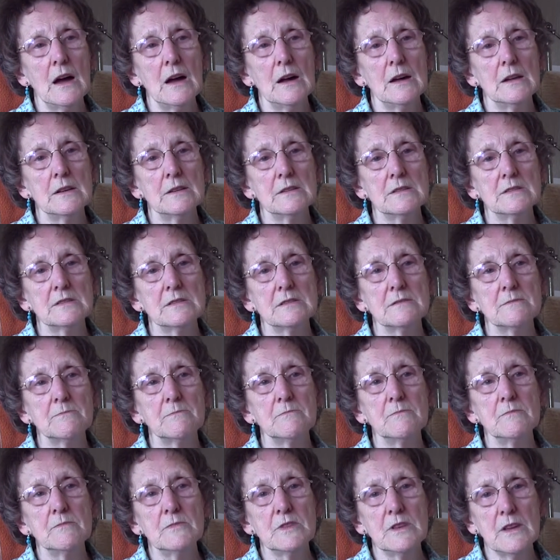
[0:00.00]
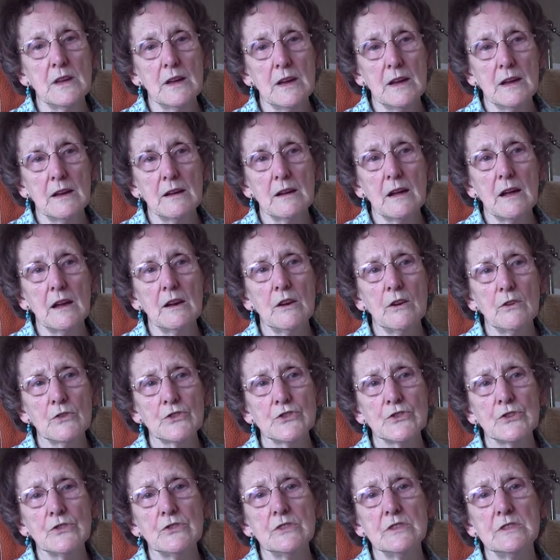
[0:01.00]
And yeah, and
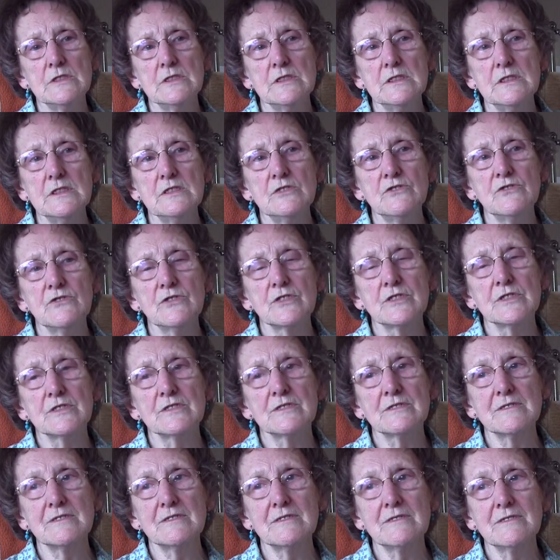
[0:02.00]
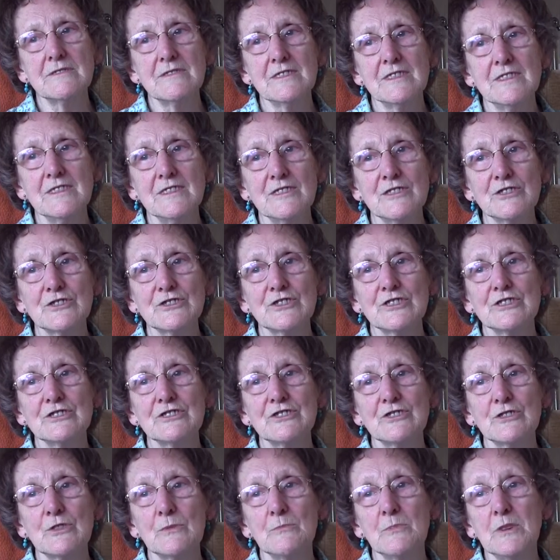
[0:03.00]
also the need for the
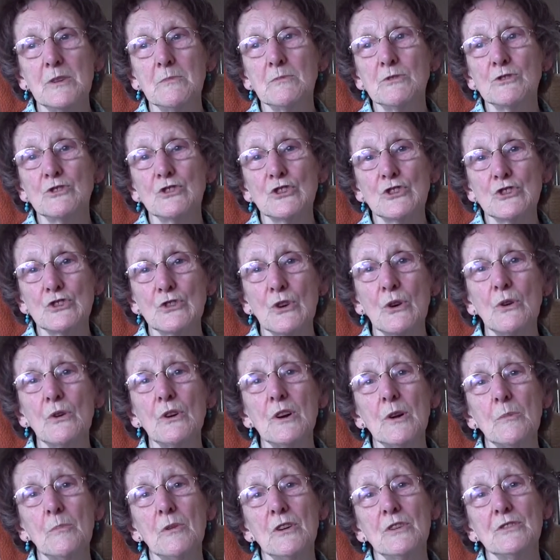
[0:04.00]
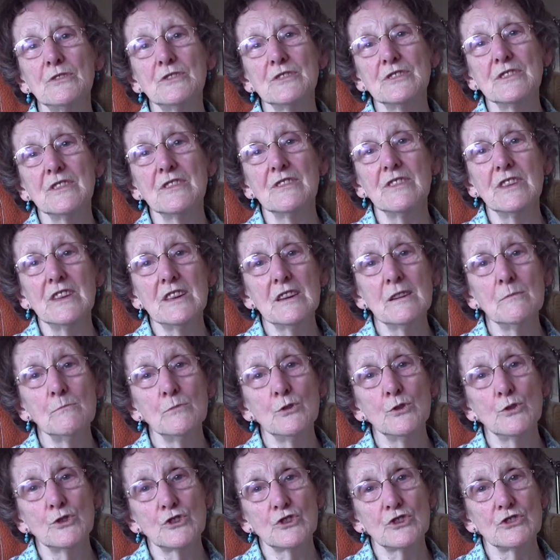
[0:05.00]
nurses to be able to talk about it, their
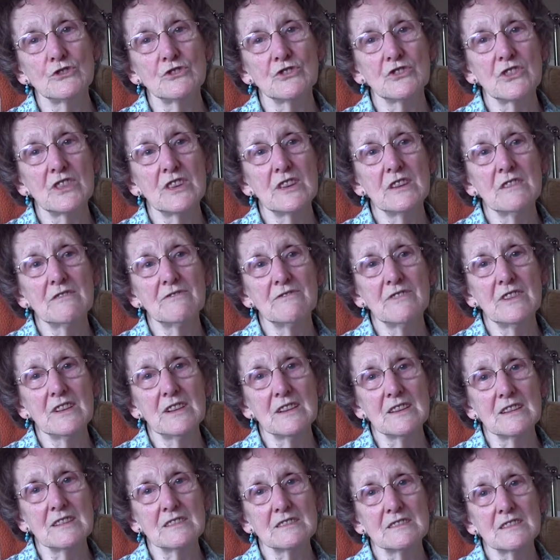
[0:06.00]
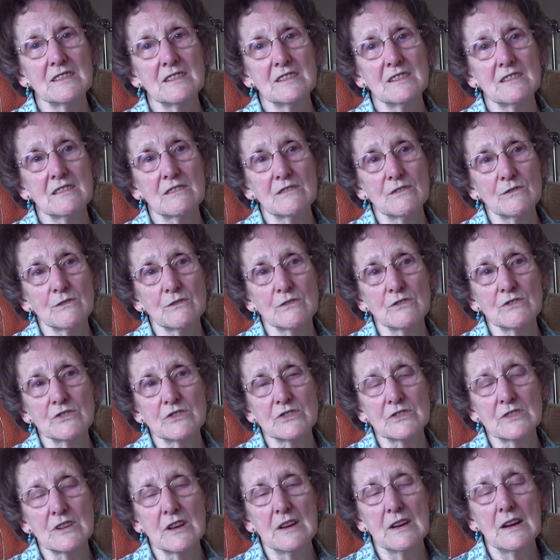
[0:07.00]
emotions, their feelings, their
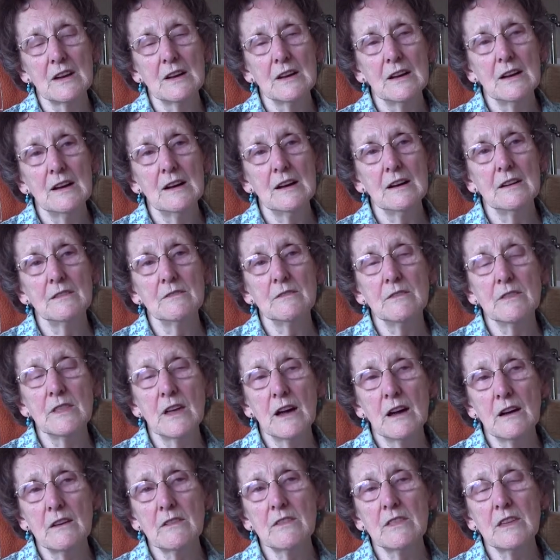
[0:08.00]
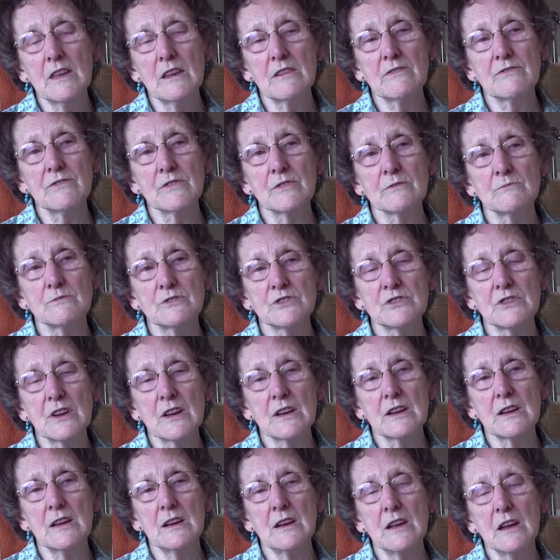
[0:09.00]
thoughts. And that, therefore, was
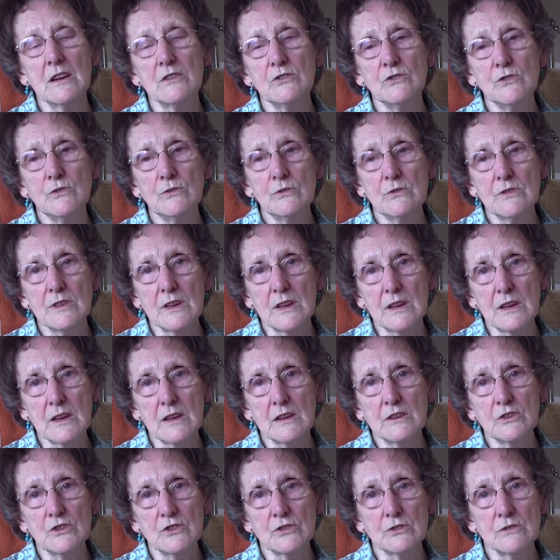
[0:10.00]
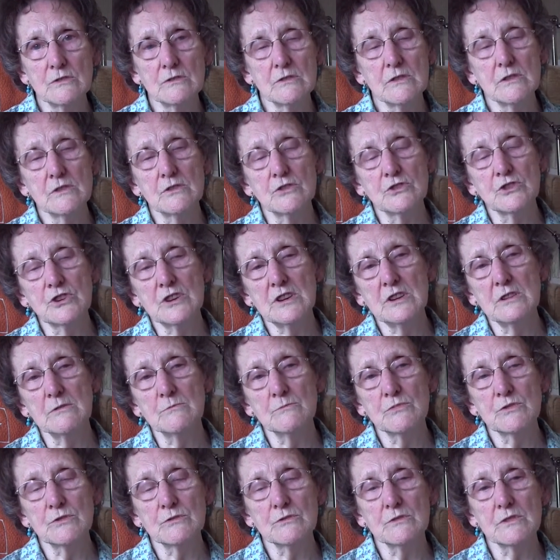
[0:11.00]
a kind of a new thing into our
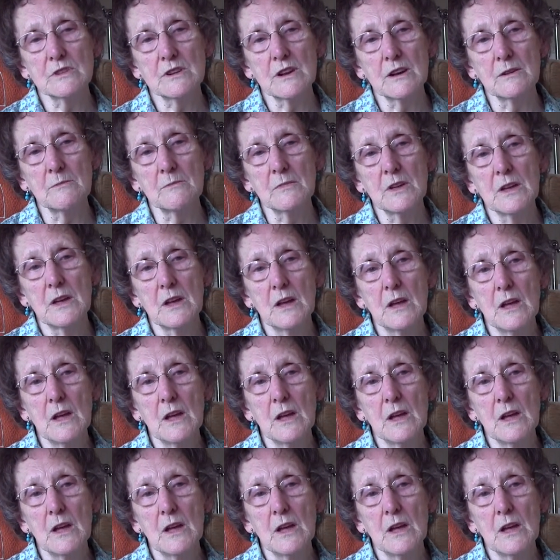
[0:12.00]
training programme.